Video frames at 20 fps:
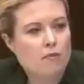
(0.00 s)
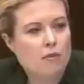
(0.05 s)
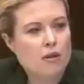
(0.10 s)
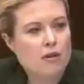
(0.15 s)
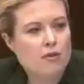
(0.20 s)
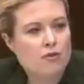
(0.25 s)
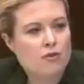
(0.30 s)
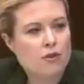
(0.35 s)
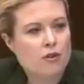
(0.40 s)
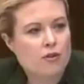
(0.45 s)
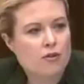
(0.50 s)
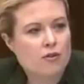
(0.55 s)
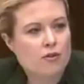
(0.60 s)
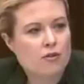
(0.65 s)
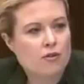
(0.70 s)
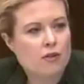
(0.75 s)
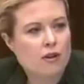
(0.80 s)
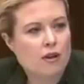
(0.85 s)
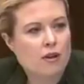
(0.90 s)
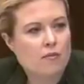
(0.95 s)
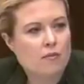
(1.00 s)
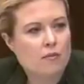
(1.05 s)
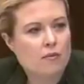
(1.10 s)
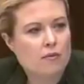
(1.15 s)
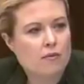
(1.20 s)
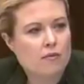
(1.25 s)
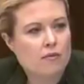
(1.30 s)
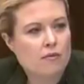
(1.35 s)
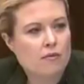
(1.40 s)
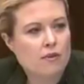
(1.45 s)
Minister,
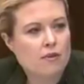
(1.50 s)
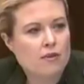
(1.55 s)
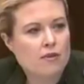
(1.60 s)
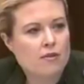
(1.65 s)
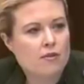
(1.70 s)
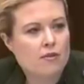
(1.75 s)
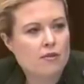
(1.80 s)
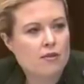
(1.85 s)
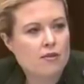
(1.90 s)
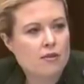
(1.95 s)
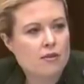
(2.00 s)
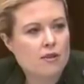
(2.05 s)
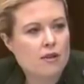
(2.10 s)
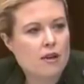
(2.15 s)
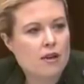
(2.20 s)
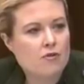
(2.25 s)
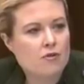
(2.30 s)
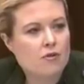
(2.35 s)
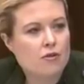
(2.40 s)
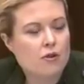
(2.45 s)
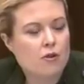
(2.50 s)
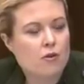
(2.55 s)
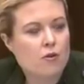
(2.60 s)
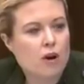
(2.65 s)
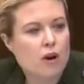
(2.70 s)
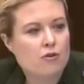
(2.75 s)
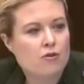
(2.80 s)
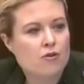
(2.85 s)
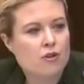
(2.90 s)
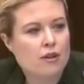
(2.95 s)
this is a yes or no
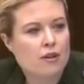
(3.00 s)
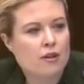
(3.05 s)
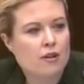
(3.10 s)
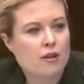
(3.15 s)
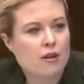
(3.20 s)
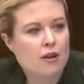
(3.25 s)
question.